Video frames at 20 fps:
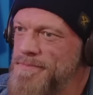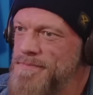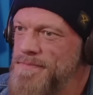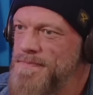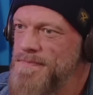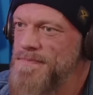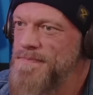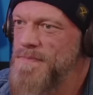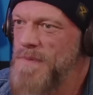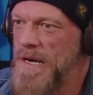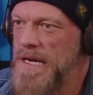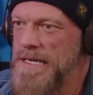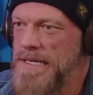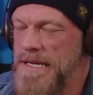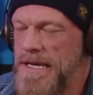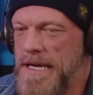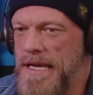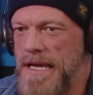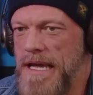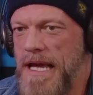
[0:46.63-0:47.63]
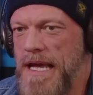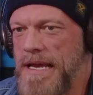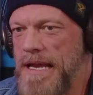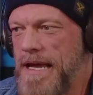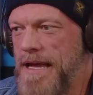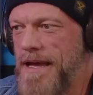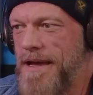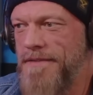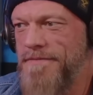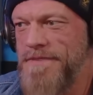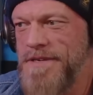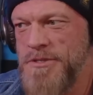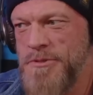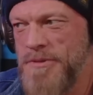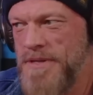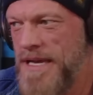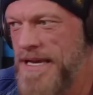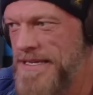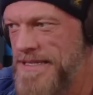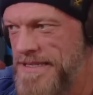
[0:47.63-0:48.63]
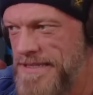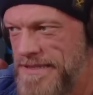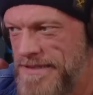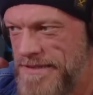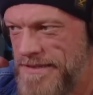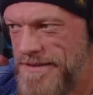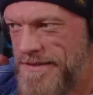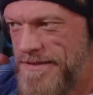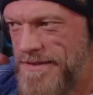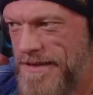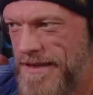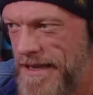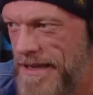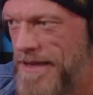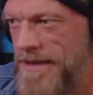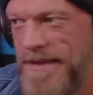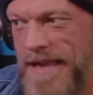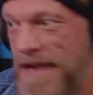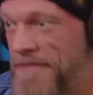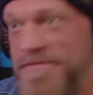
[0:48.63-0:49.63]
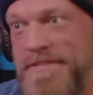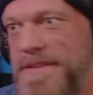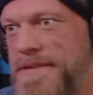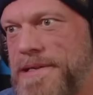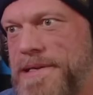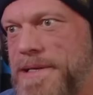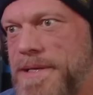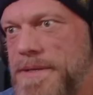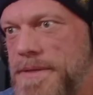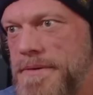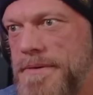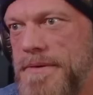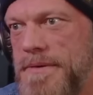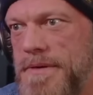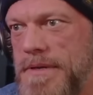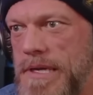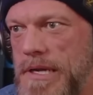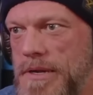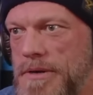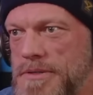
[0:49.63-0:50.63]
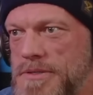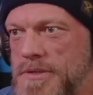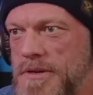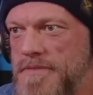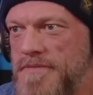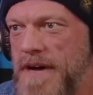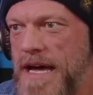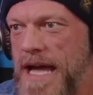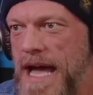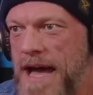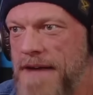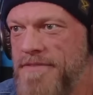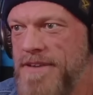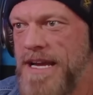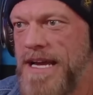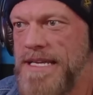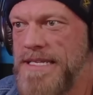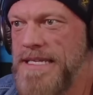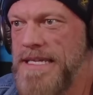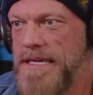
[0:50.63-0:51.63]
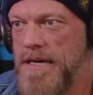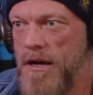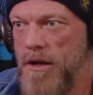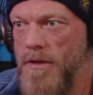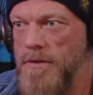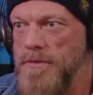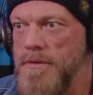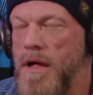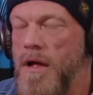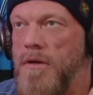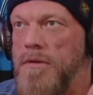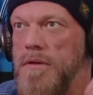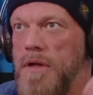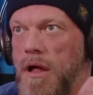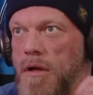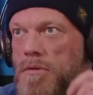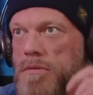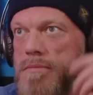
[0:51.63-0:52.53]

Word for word: mm -hmm. right and, and I, I, visualize everything you know so if i have an idea I'll, I'll i'll